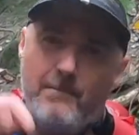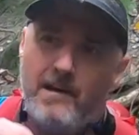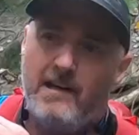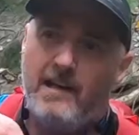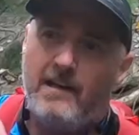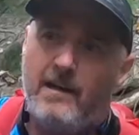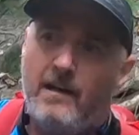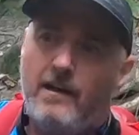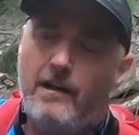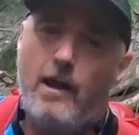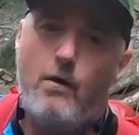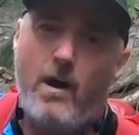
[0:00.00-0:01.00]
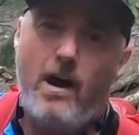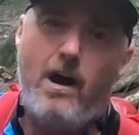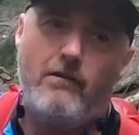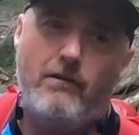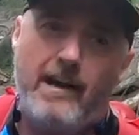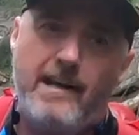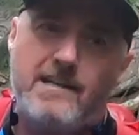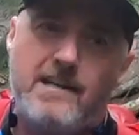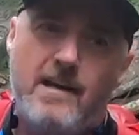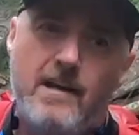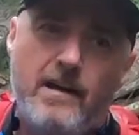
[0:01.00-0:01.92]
meaning low heart rate